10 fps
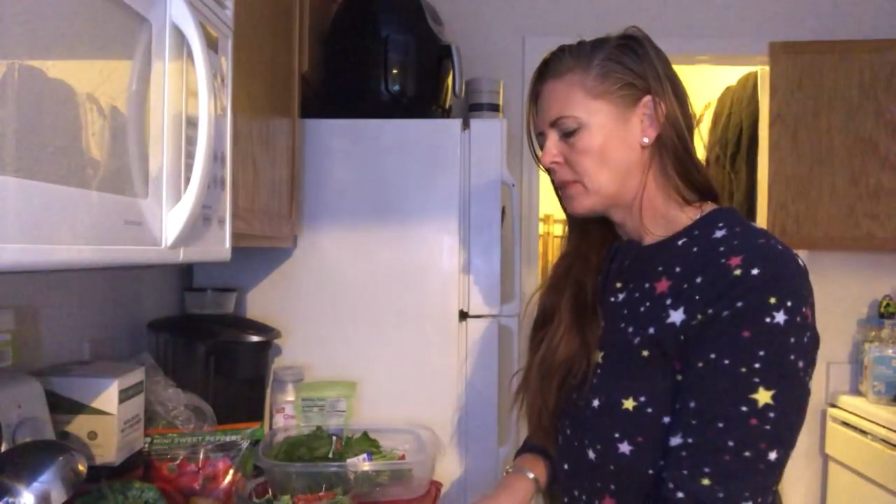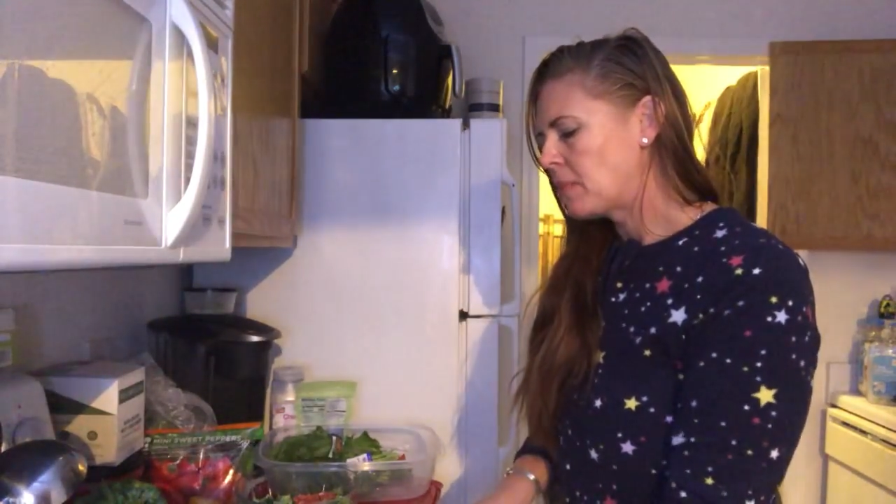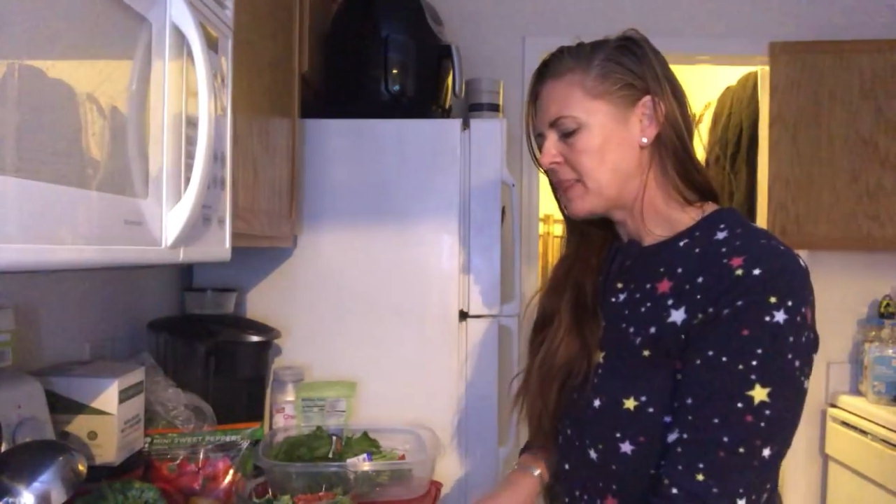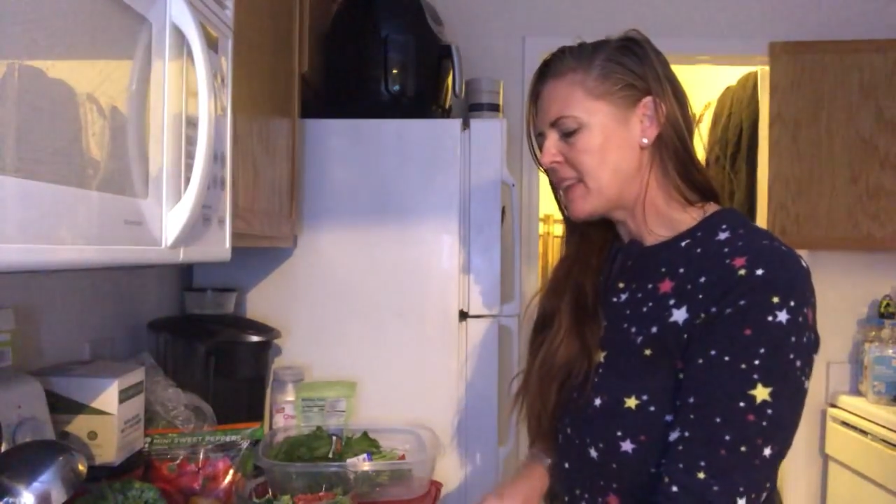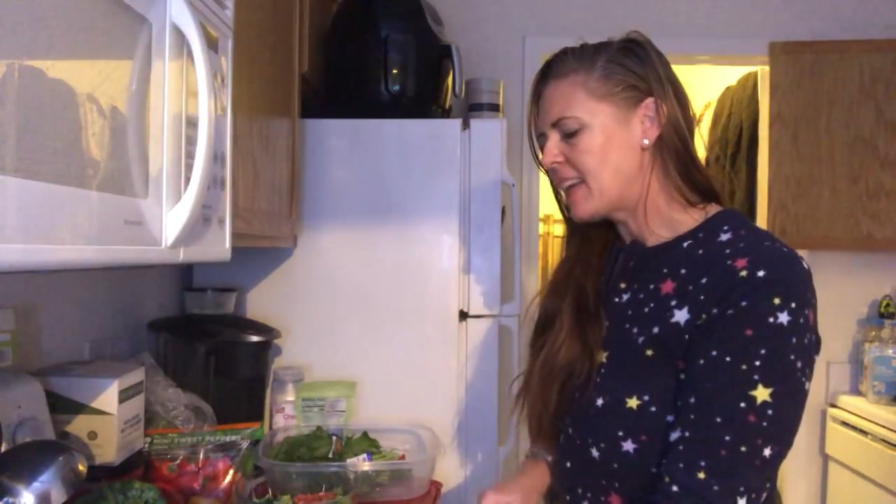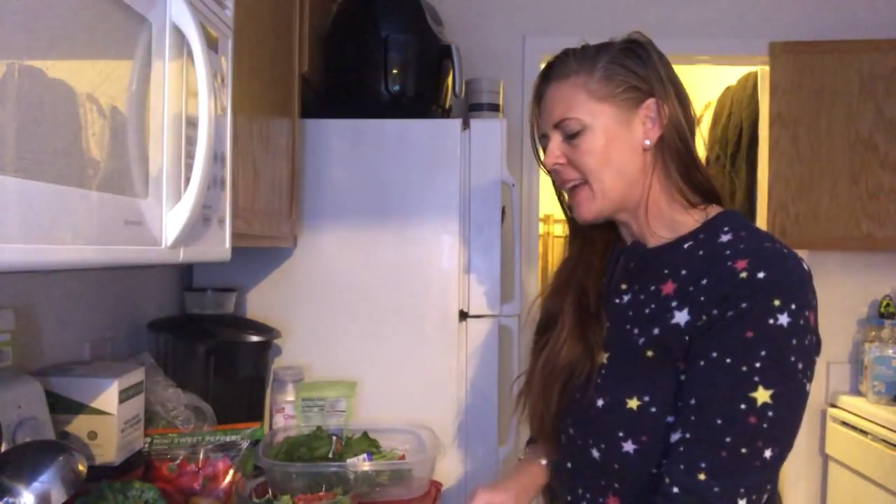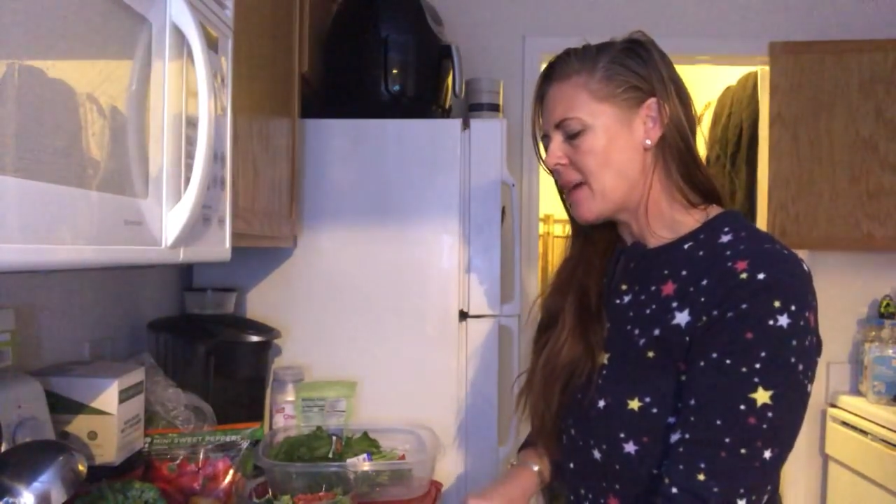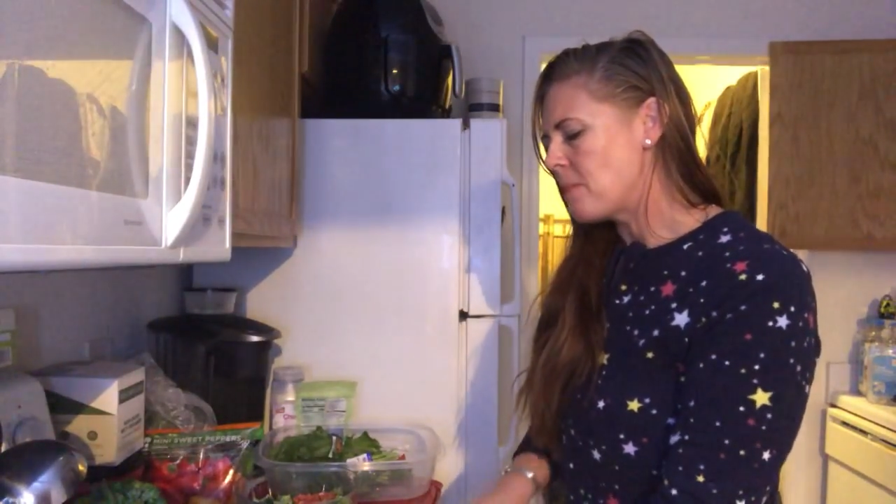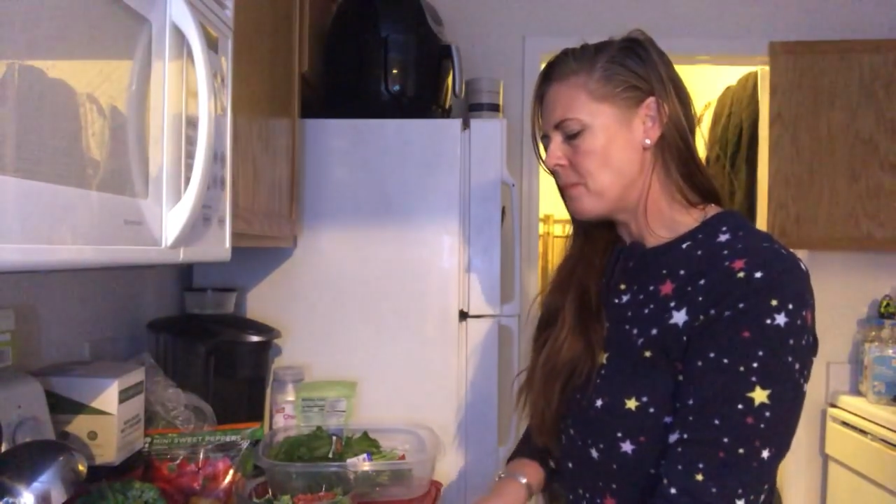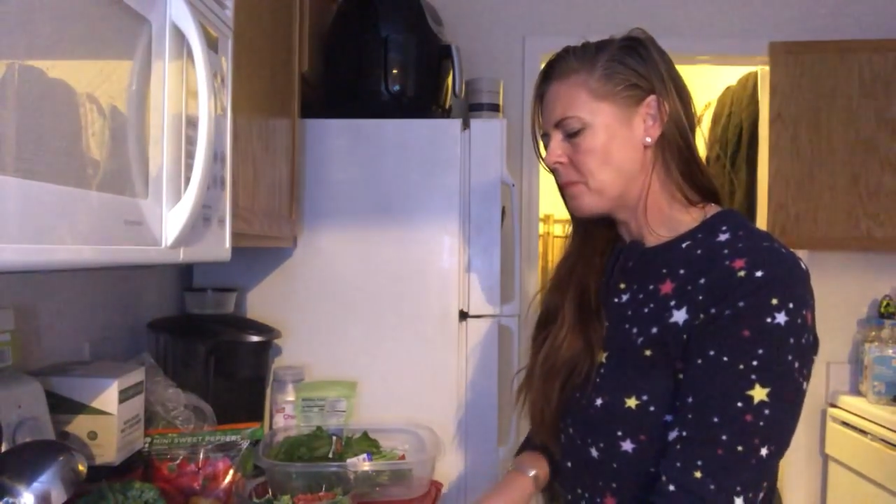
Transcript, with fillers: But then again,